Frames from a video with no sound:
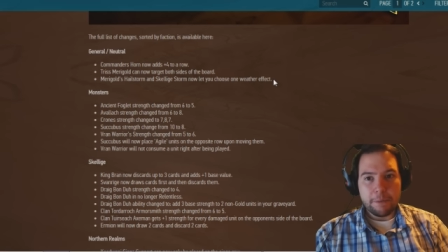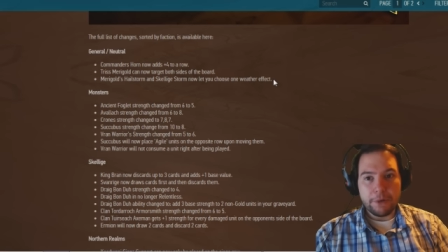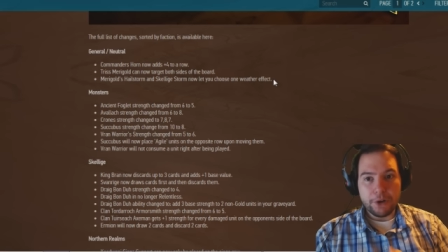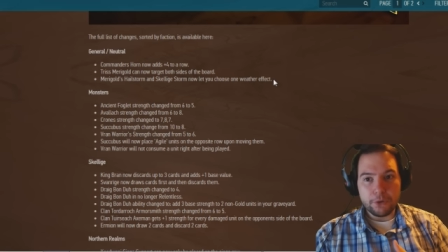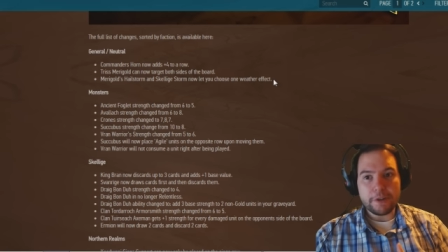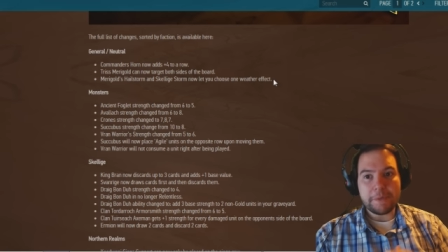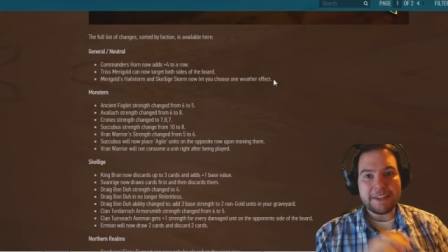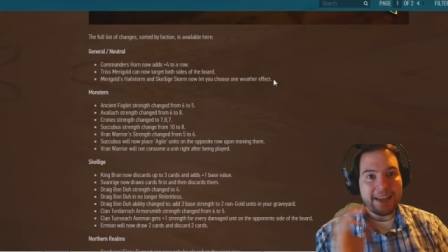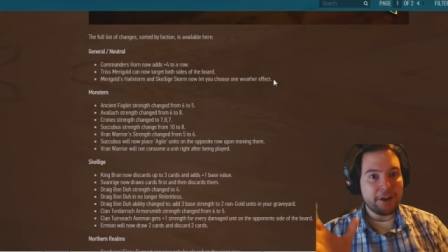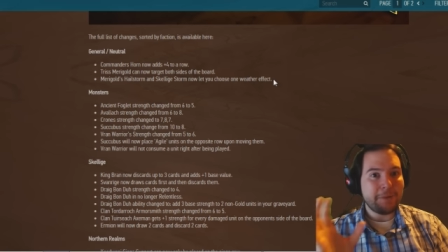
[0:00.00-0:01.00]
But it also
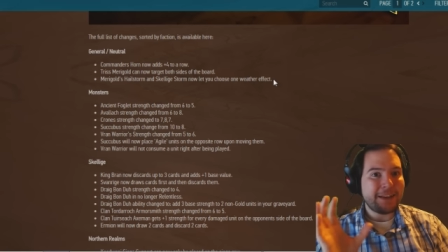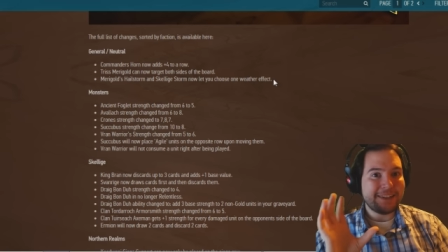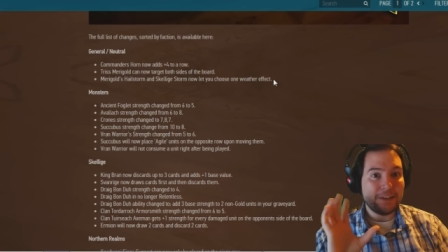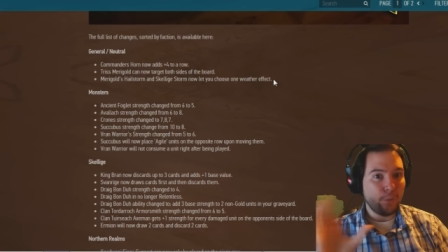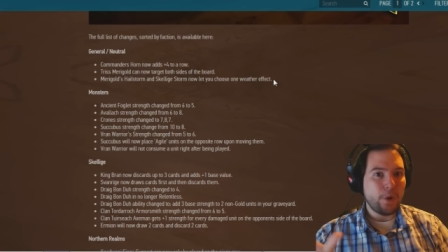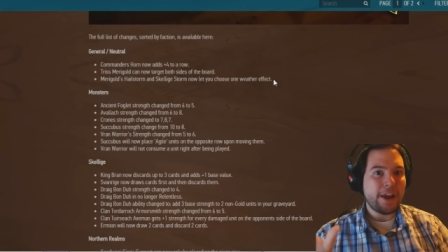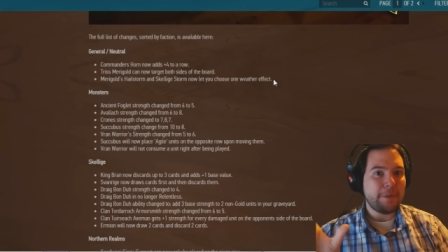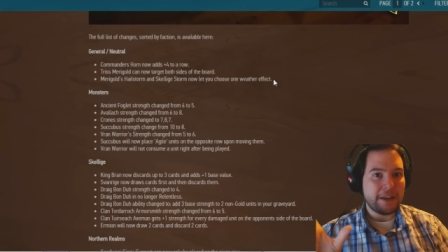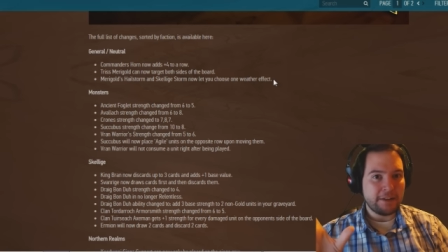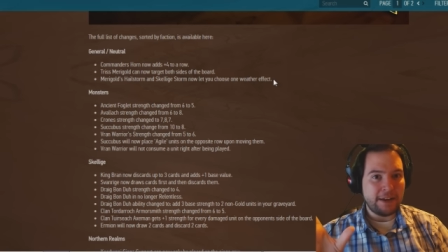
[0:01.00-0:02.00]
means Aeromancy is way
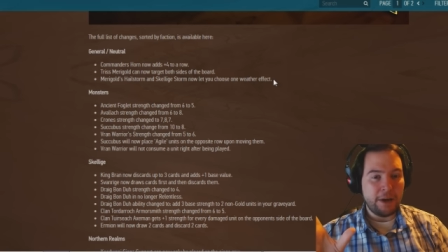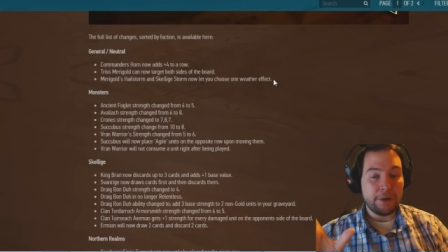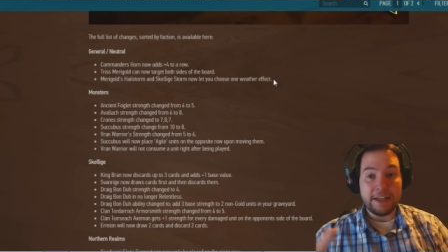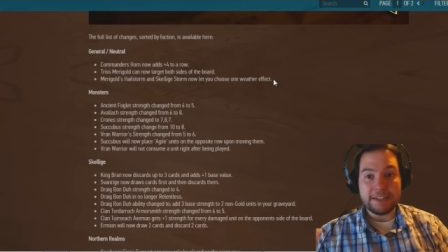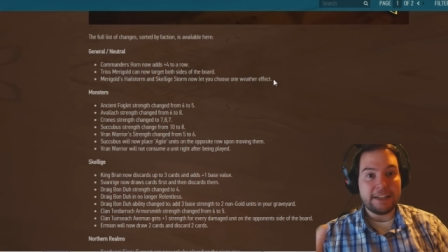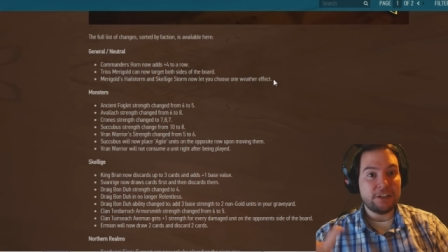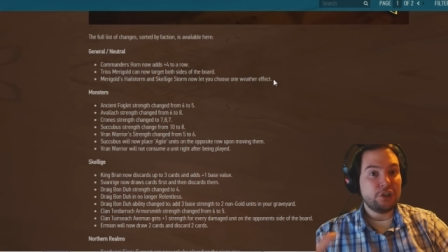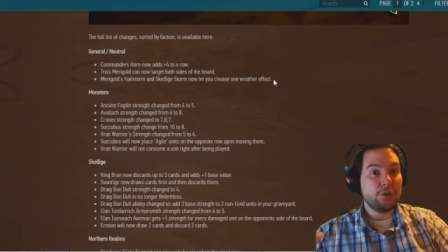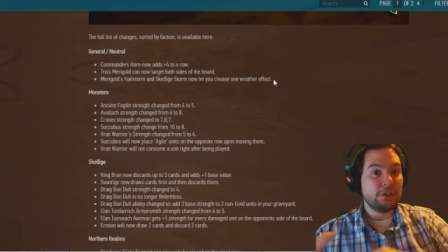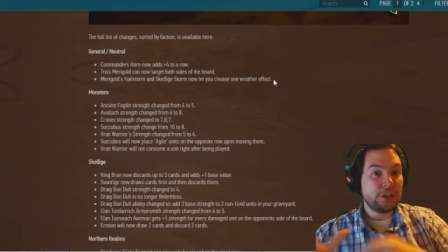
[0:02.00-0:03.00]
better now, unless they
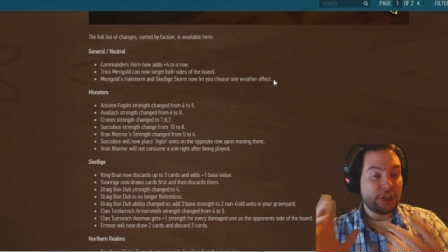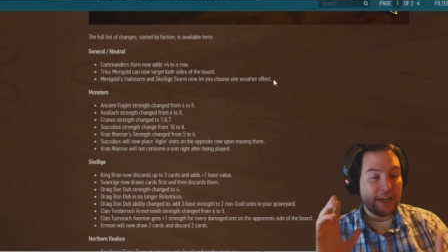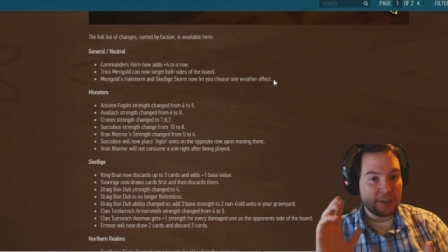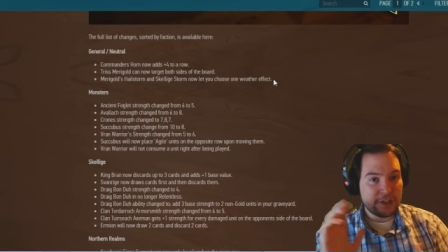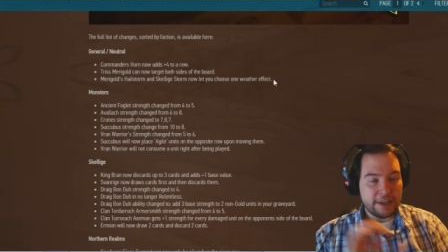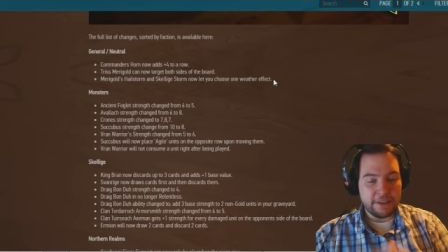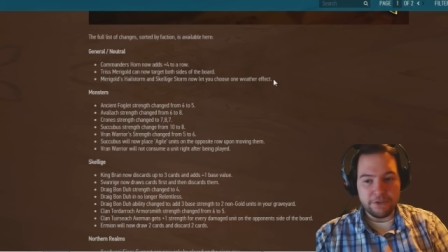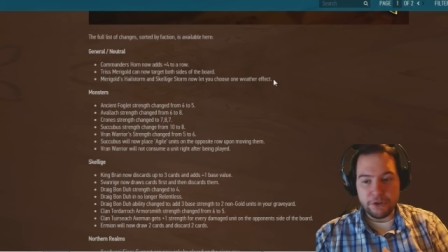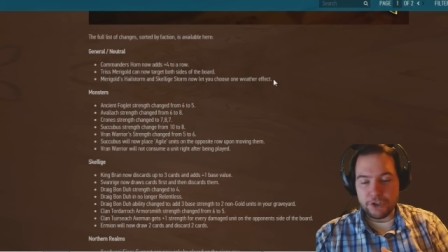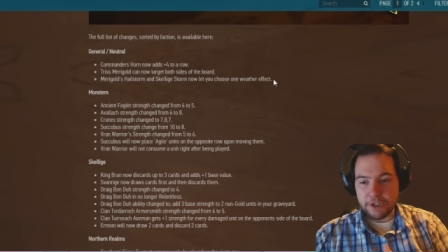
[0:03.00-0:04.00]
choose to change that in the
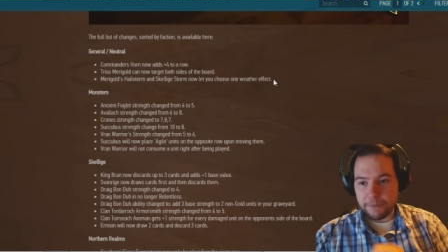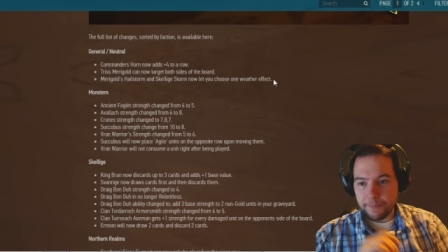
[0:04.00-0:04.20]
future.